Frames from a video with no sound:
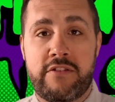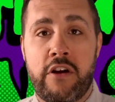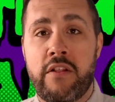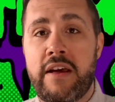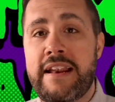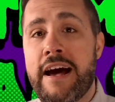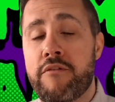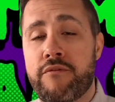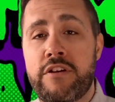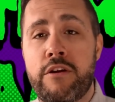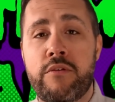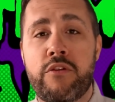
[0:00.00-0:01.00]
It's all laid out
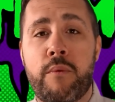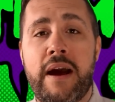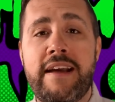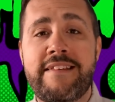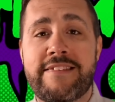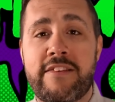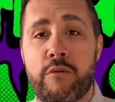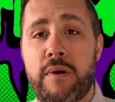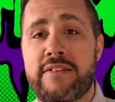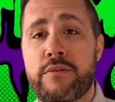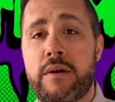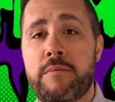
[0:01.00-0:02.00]
for you in the ways that the
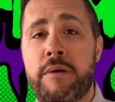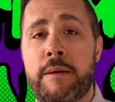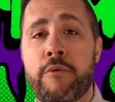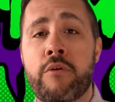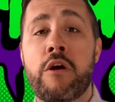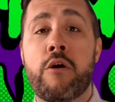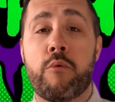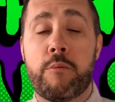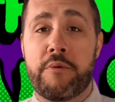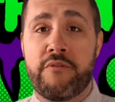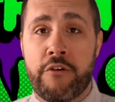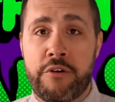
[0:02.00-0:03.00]
Wet'suwet'en people would
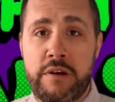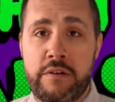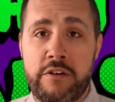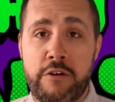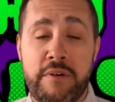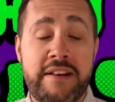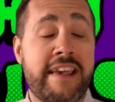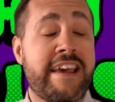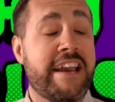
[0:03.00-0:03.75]
prefer you to do it.